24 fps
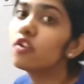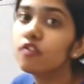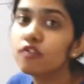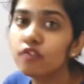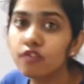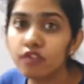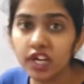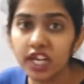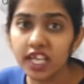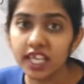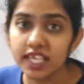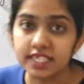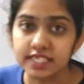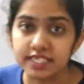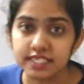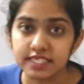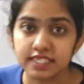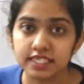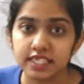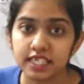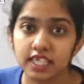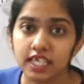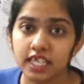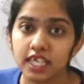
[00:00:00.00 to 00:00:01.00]
phrase.
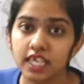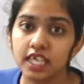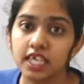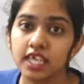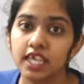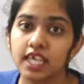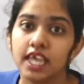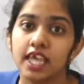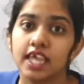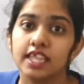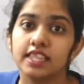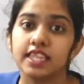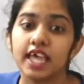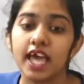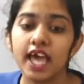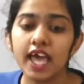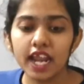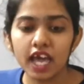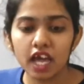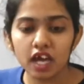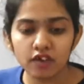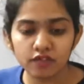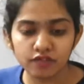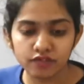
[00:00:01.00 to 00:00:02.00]
Then
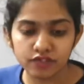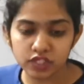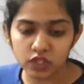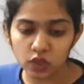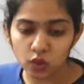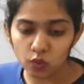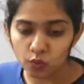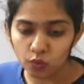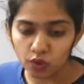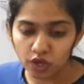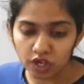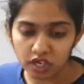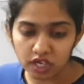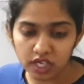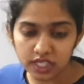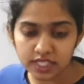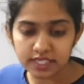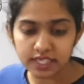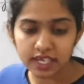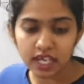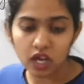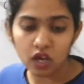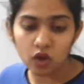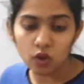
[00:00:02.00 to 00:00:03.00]
afterwards,
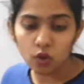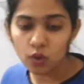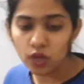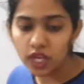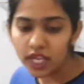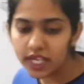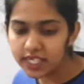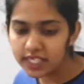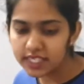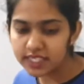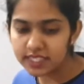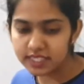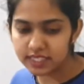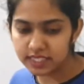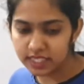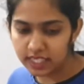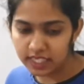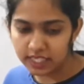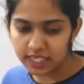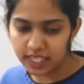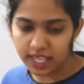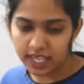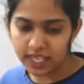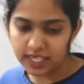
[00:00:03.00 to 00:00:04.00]
now let us
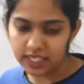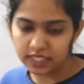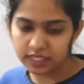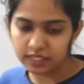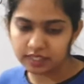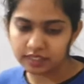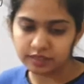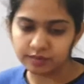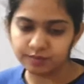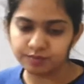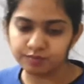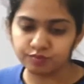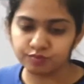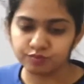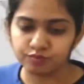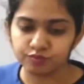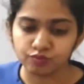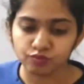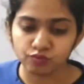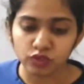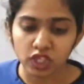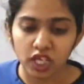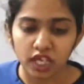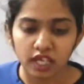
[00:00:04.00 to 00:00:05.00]
see that,
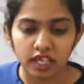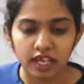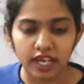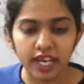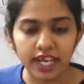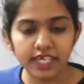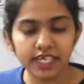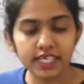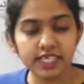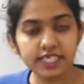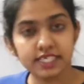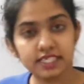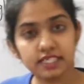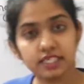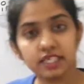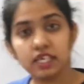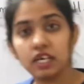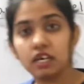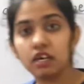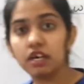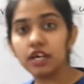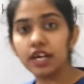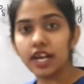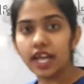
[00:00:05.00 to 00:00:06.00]
let us
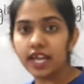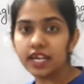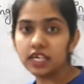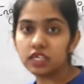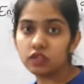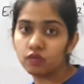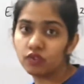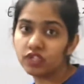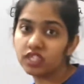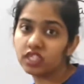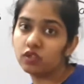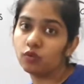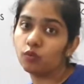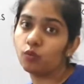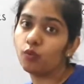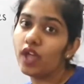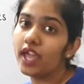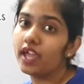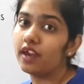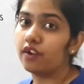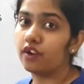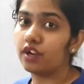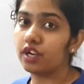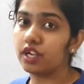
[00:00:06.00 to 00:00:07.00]
write with
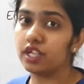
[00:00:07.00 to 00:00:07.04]
where.